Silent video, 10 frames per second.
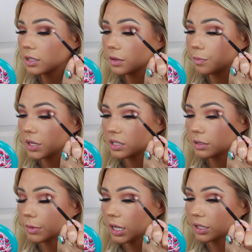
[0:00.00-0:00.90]
It's a bit
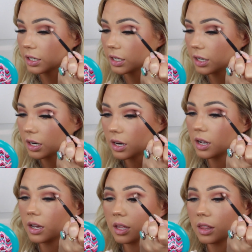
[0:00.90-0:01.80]
smaller
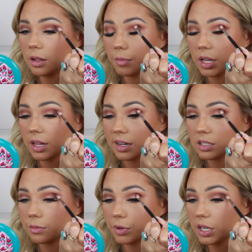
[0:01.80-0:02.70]
than my
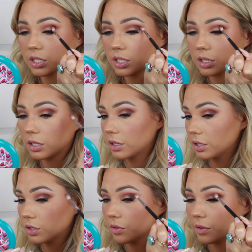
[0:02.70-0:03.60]
last brush,
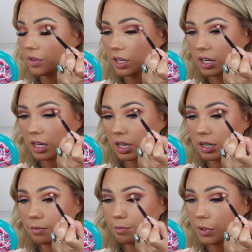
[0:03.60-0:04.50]
so I feel like I
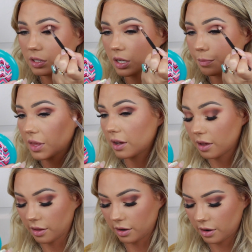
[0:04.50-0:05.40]
can build up that
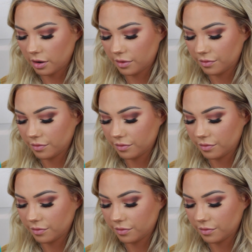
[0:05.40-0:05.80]
color.